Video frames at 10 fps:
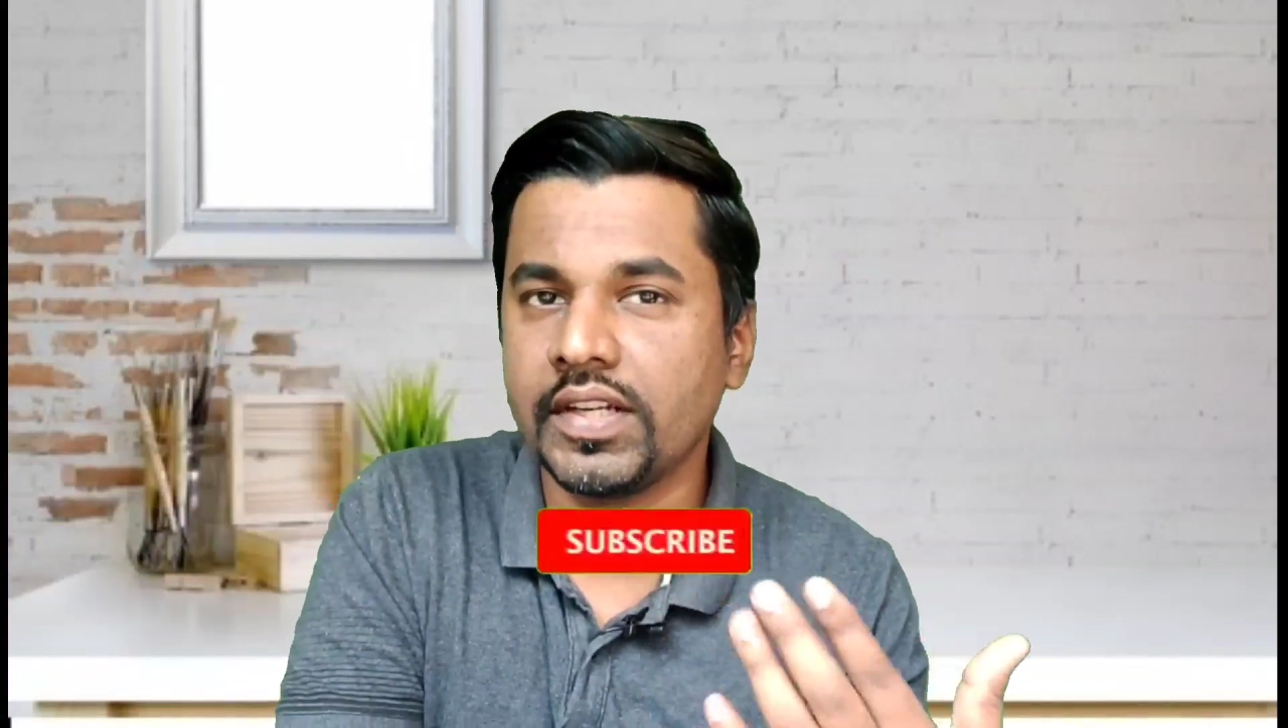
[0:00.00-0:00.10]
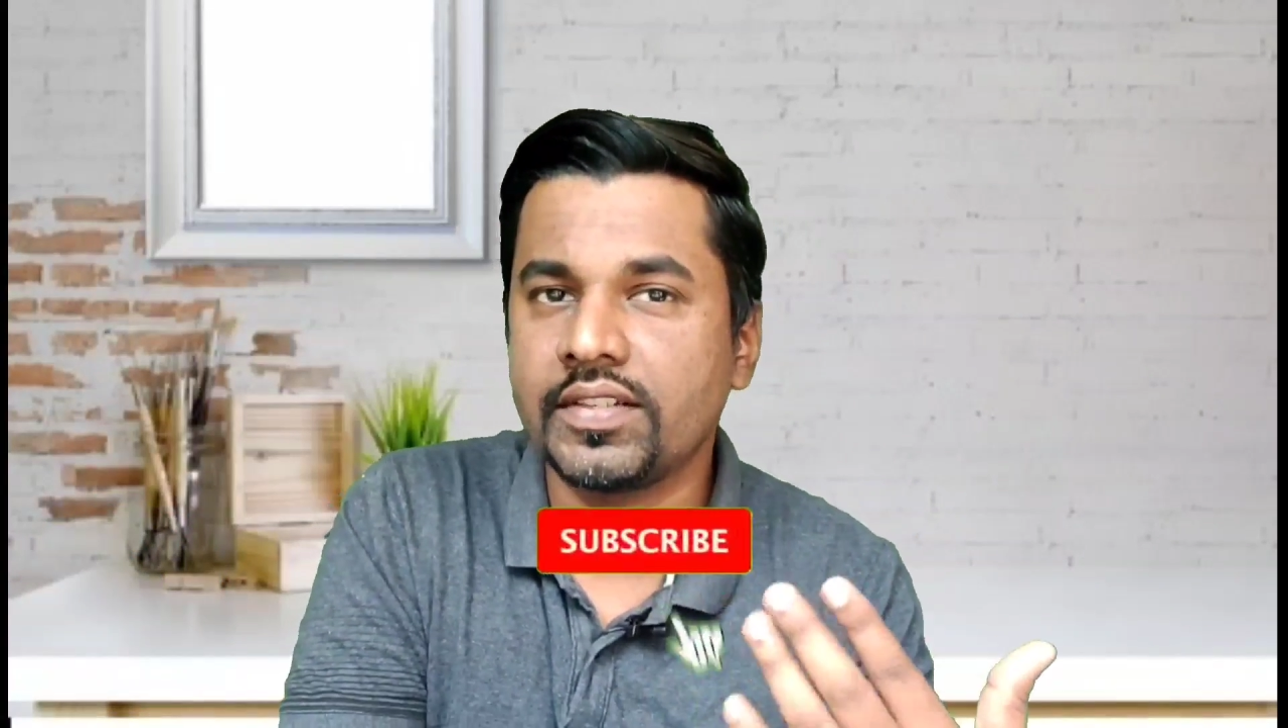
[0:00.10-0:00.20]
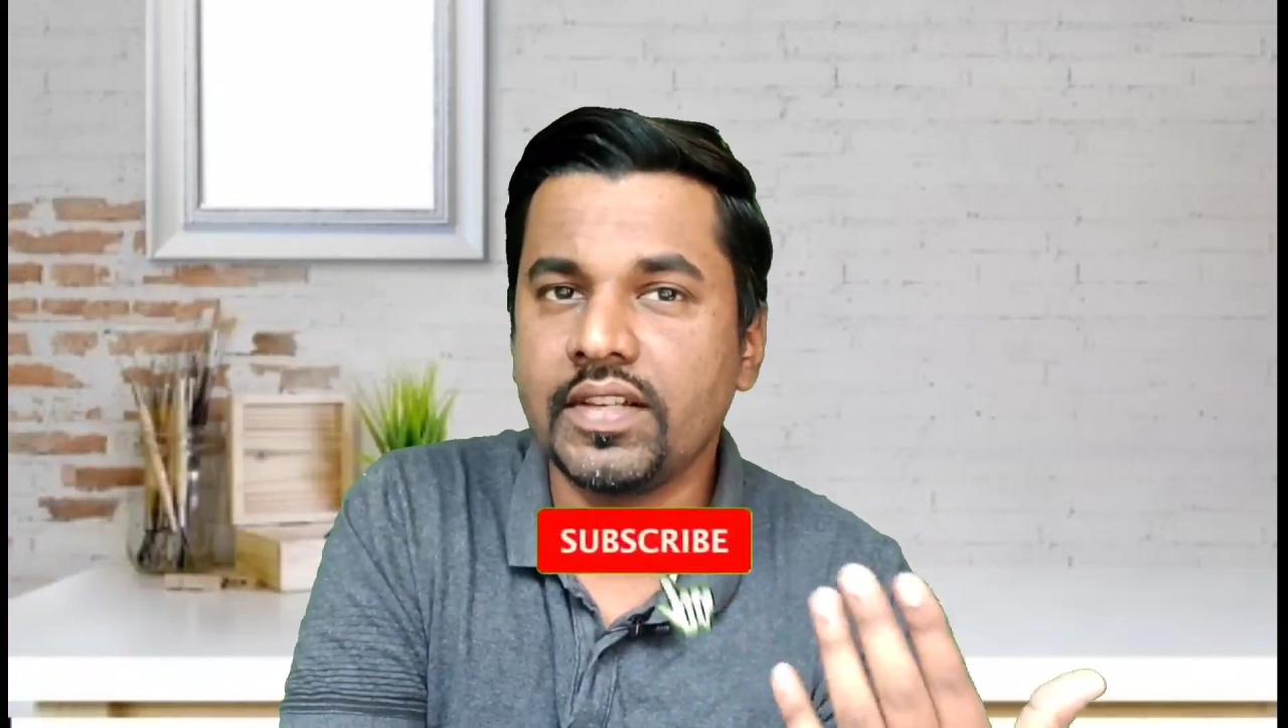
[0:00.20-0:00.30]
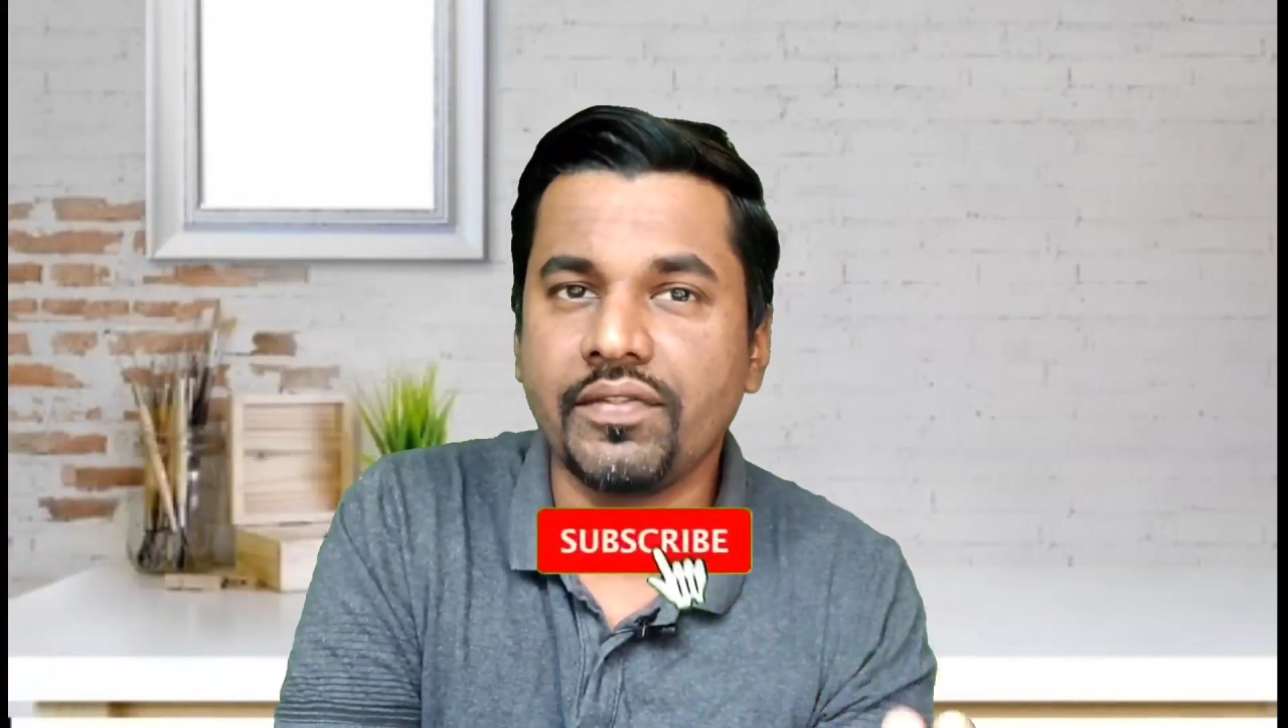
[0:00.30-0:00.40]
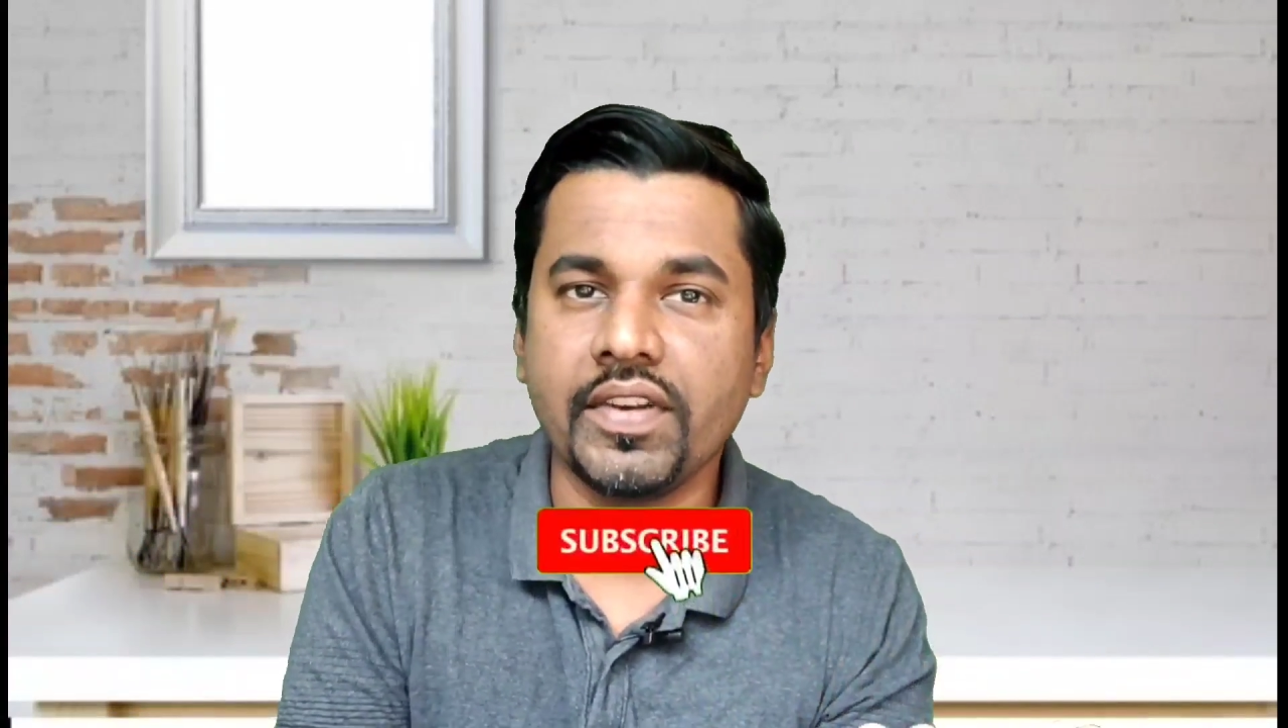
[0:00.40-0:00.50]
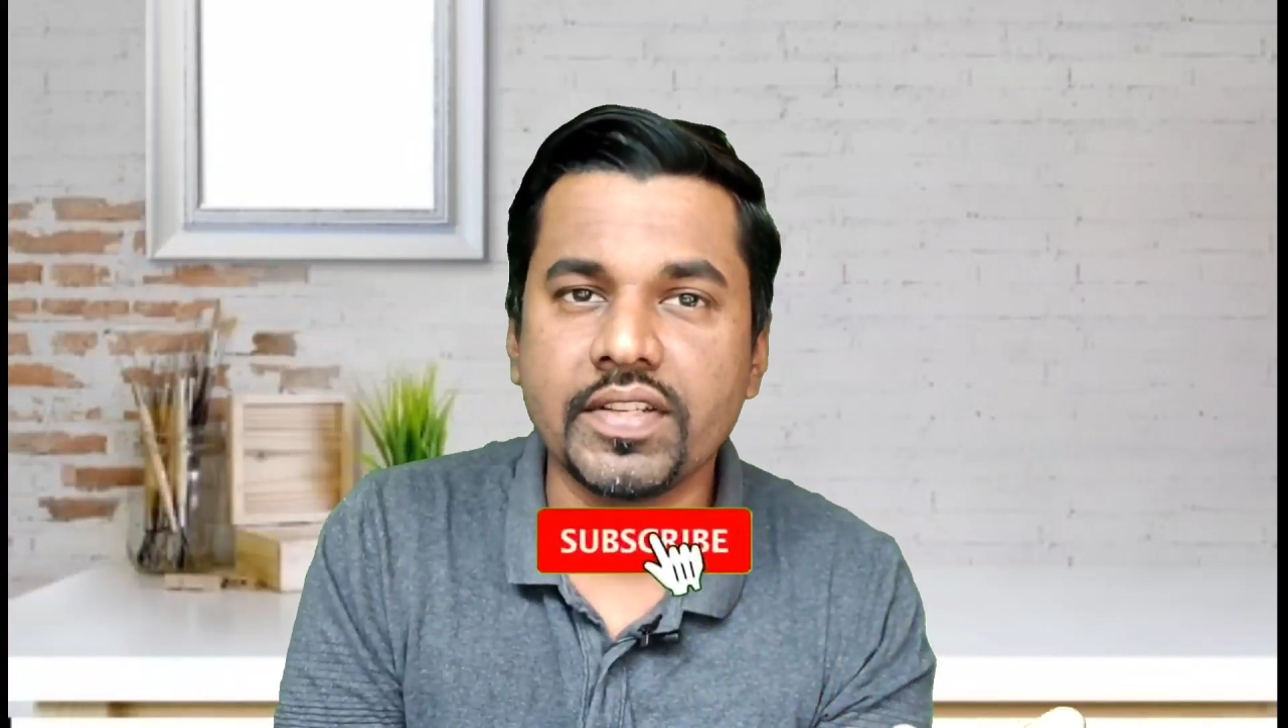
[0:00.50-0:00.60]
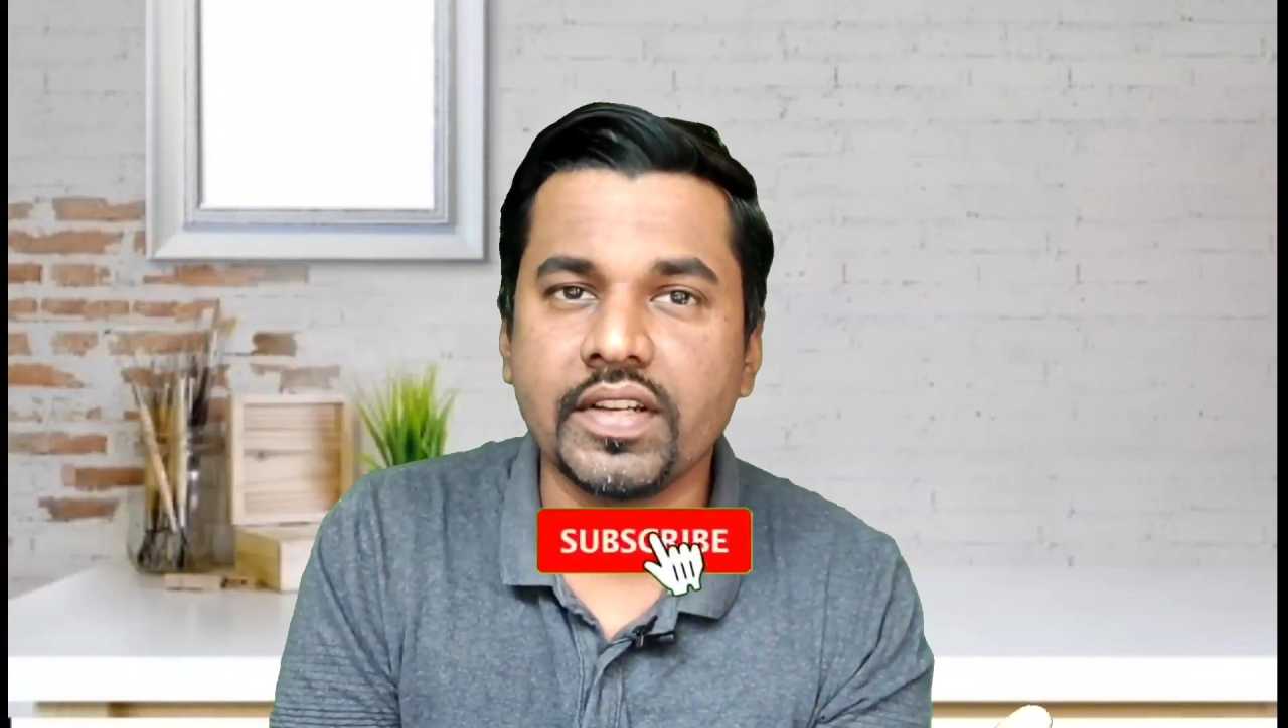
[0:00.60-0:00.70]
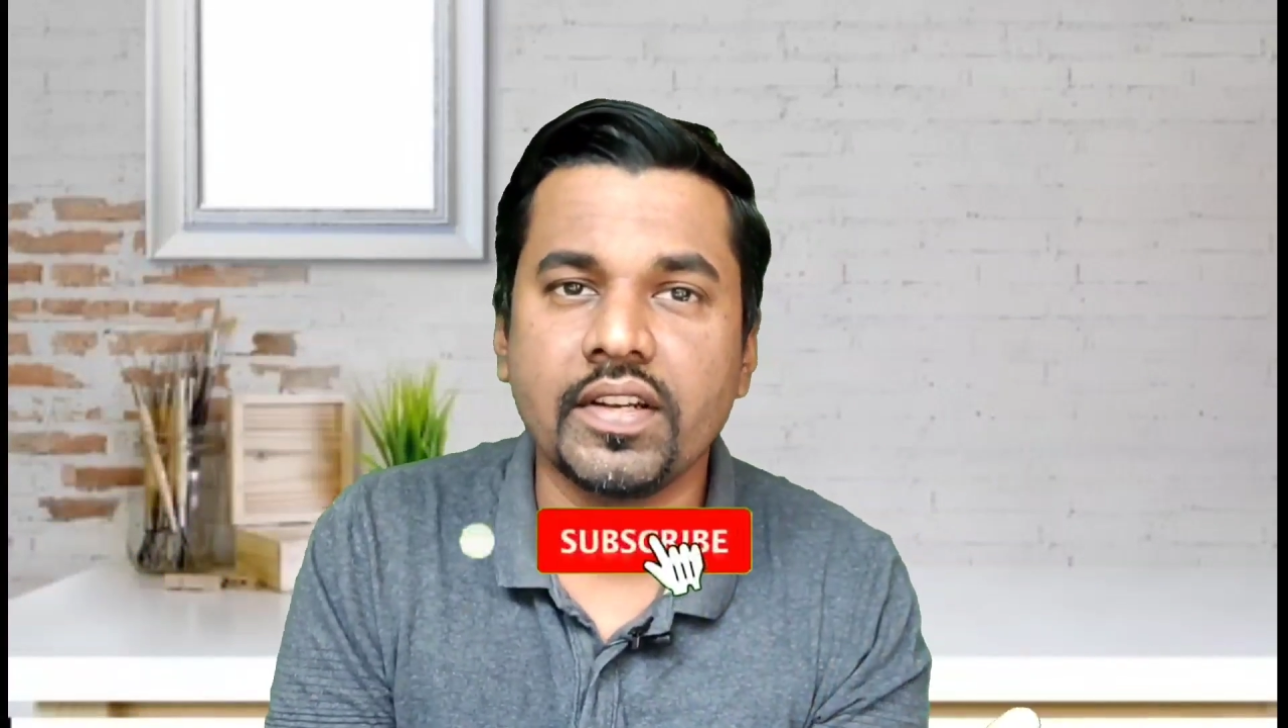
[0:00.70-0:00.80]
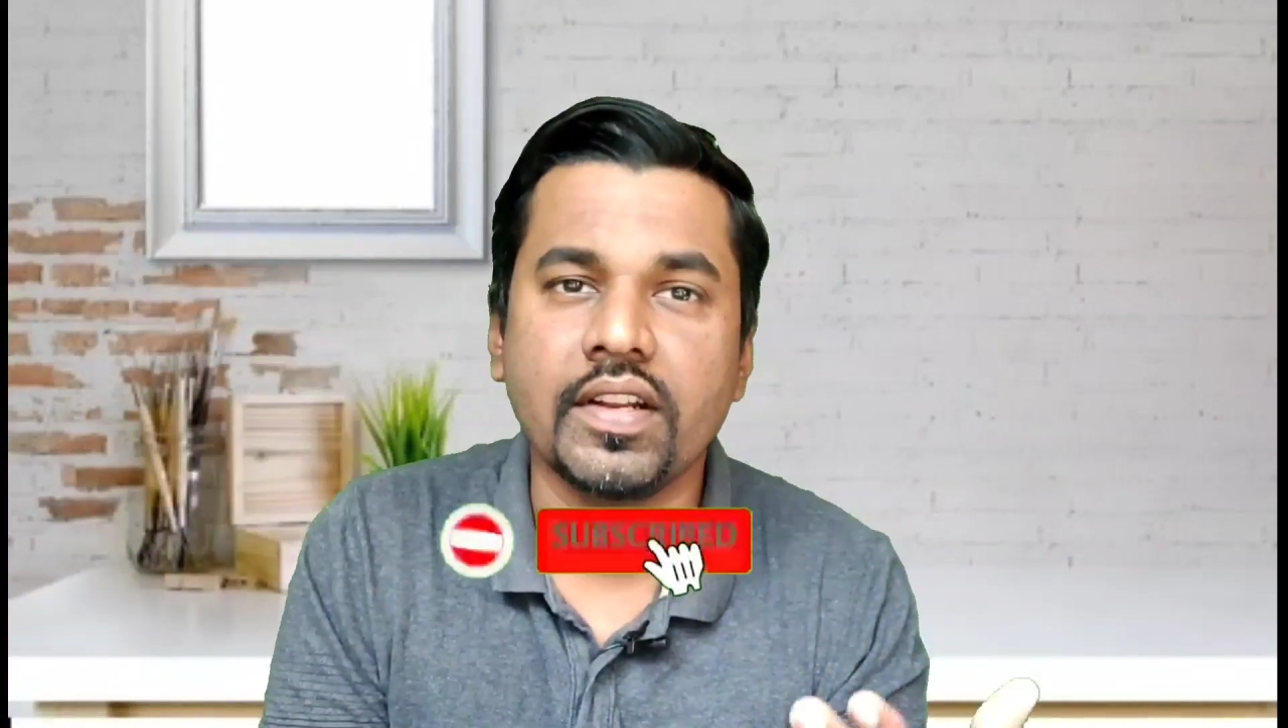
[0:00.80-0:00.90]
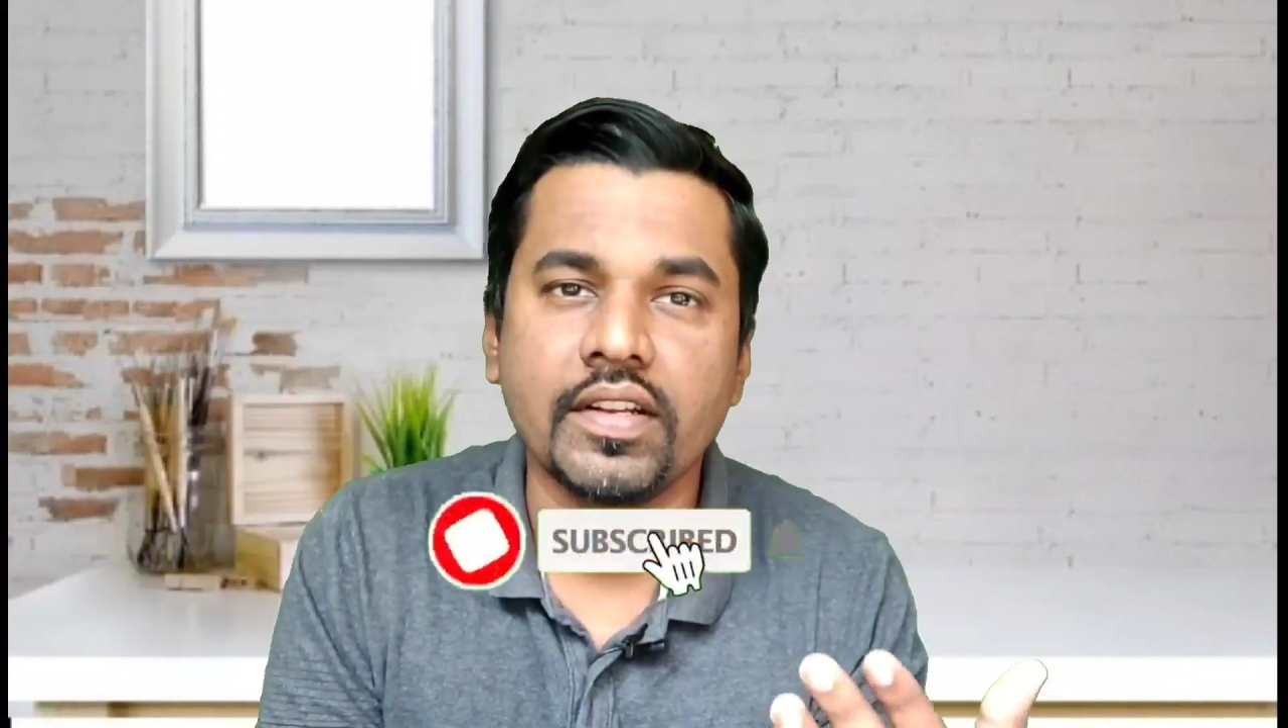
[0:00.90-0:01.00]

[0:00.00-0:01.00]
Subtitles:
its definition and